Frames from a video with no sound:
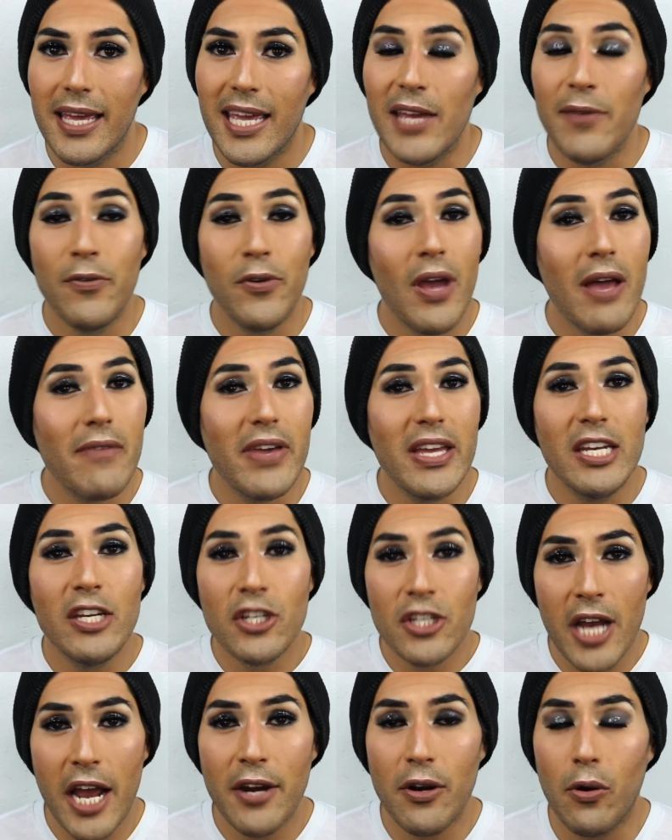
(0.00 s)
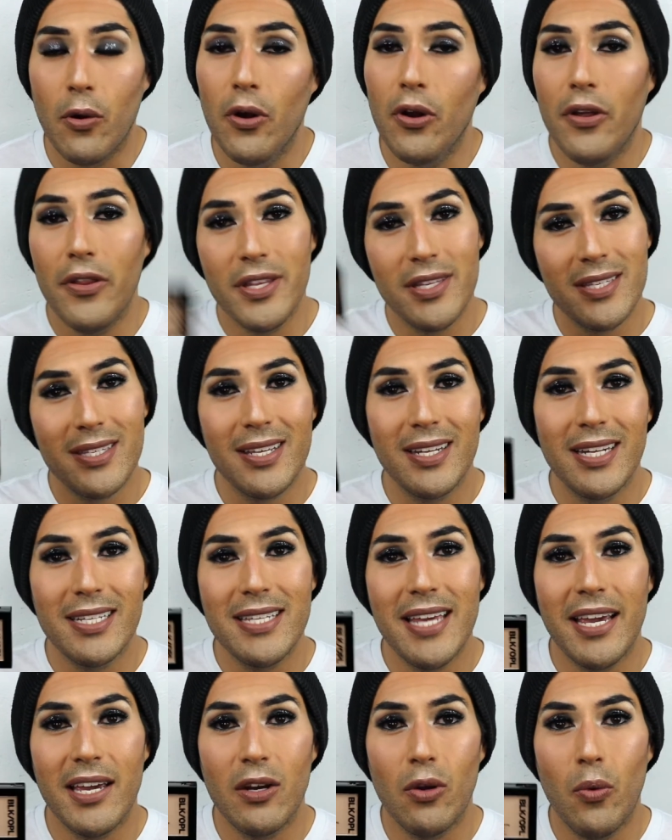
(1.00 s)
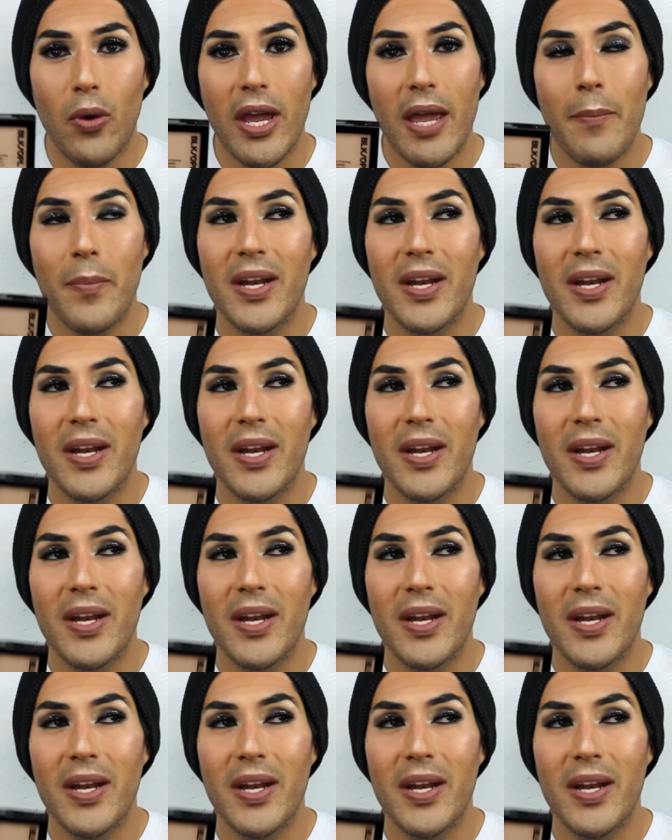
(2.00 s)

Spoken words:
if you have any shine or oil, this is gonna take it away,